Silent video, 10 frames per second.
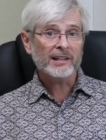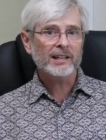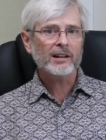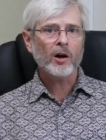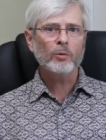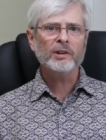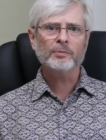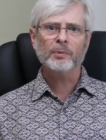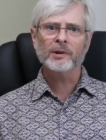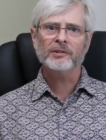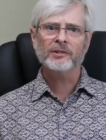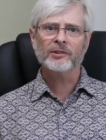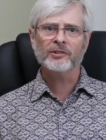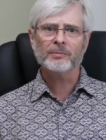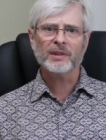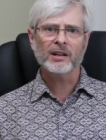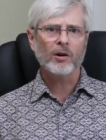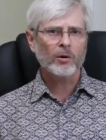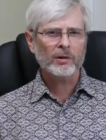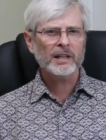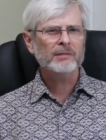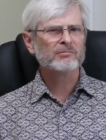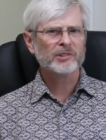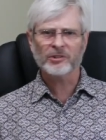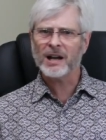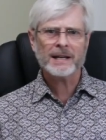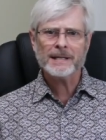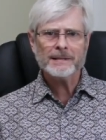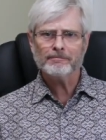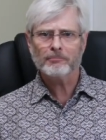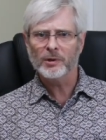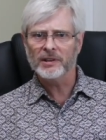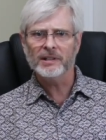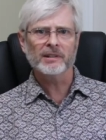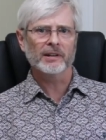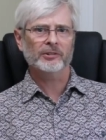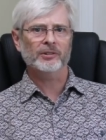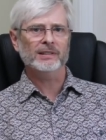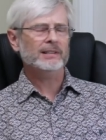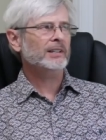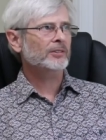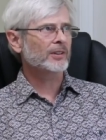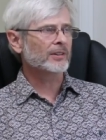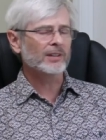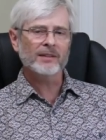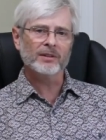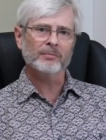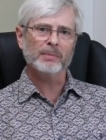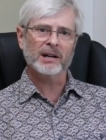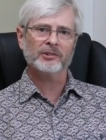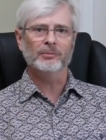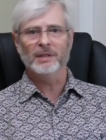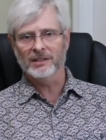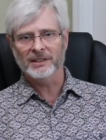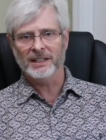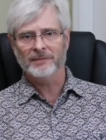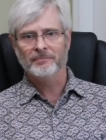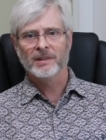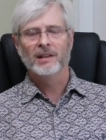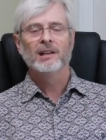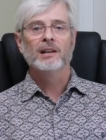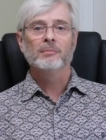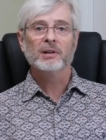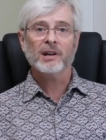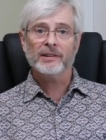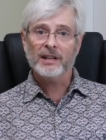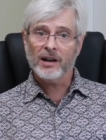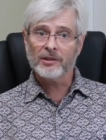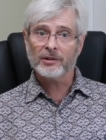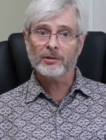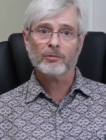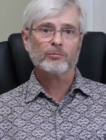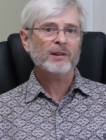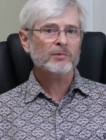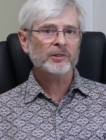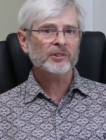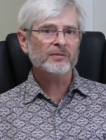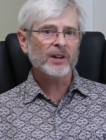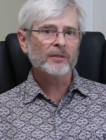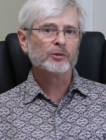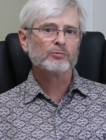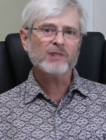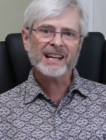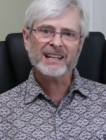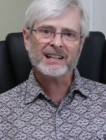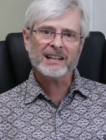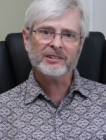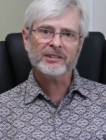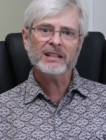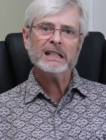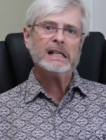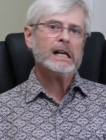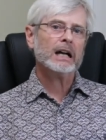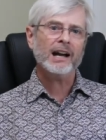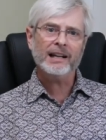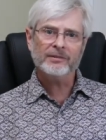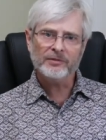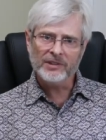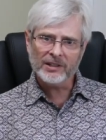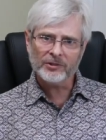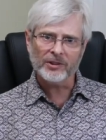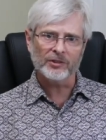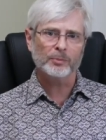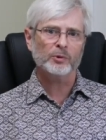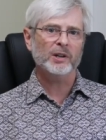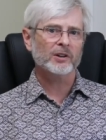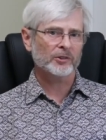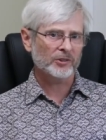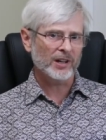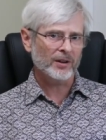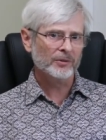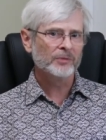it always points to something already residing within us, at least at the level of possibility. But on the other, reverence involves recognizing a kind of distance between ourselves